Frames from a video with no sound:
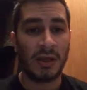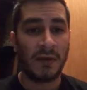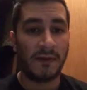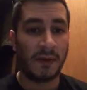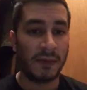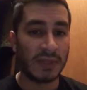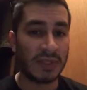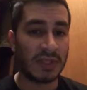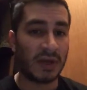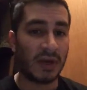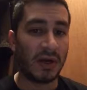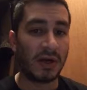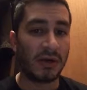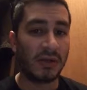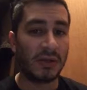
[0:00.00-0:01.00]
from the
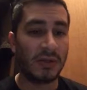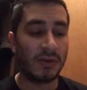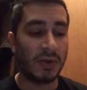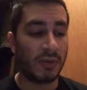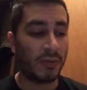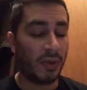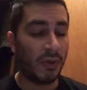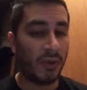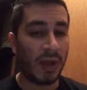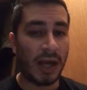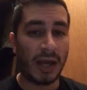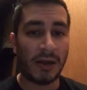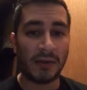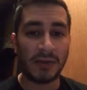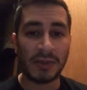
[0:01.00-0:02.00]
start, you can pull
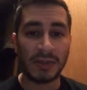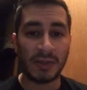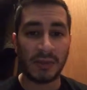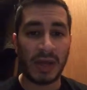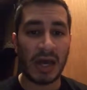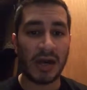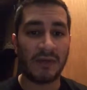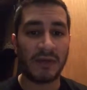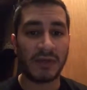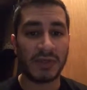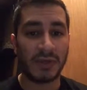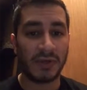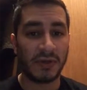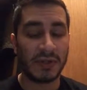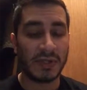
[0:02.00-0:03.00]
out some kind of a
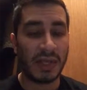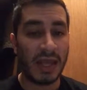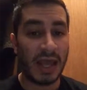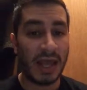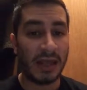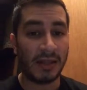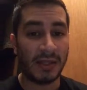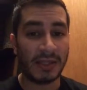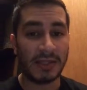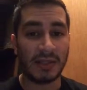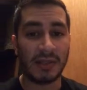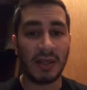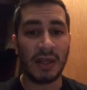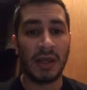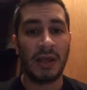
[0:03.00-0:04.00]
journal and say, hey, listen,